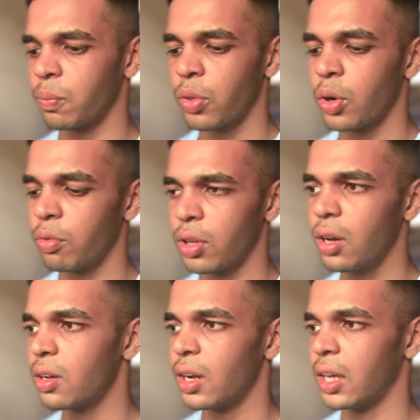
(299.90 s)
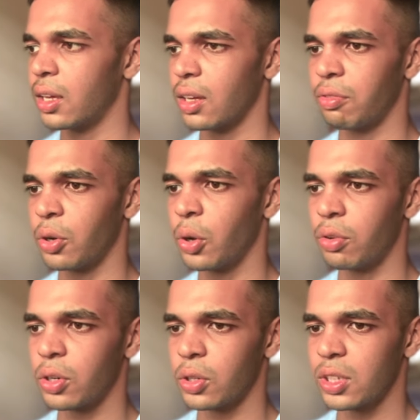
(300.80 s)
over here, like if you go over
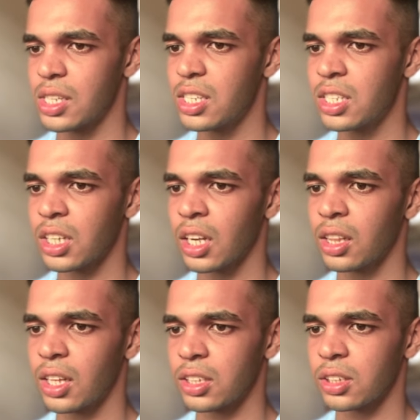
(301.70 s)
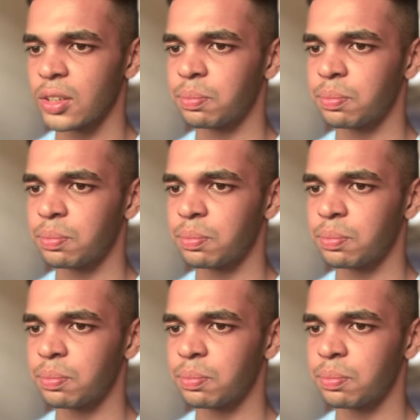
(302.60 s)
to the SalesGen channel, there's a